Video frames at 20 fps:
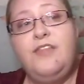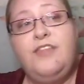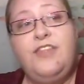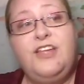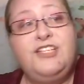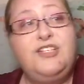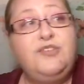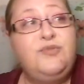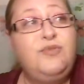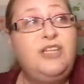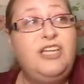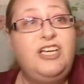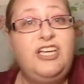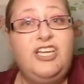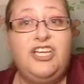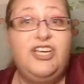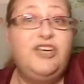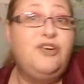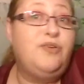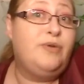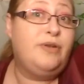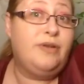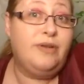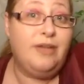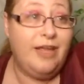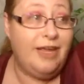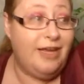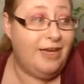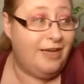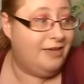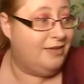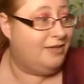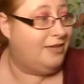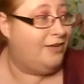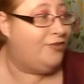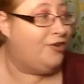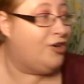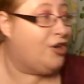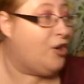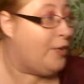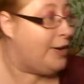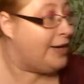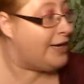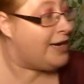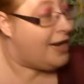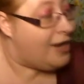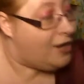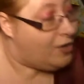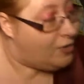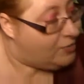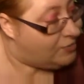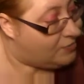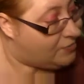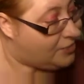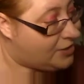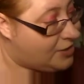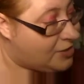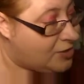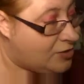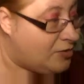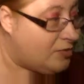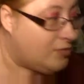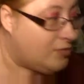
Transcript: these are really cute and like if you're going out, you know,